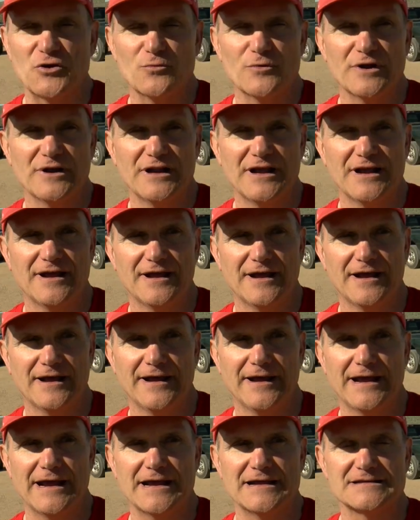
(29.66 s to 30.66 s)
No one
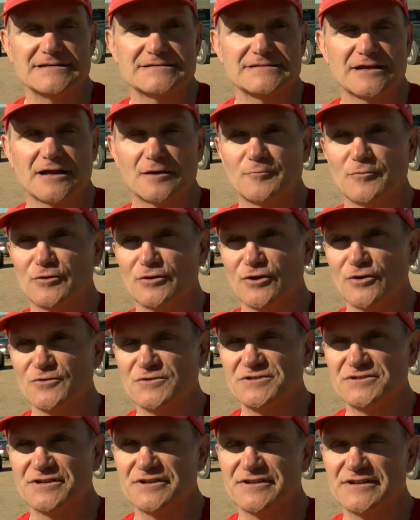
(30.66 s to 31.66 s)
has come close
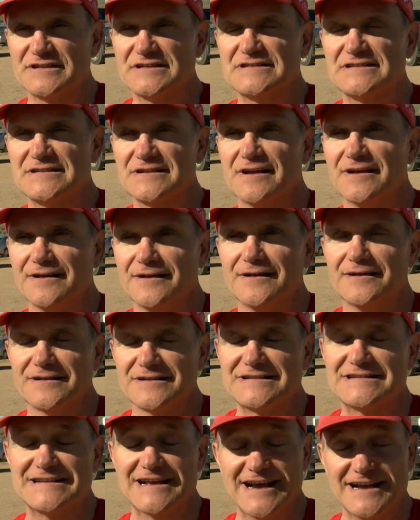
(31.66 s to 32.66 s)
to this
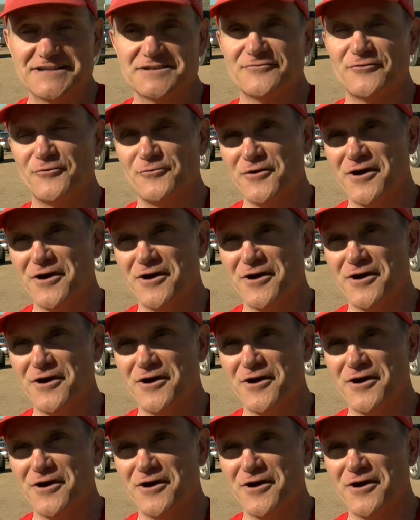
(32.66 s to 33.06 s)
size of a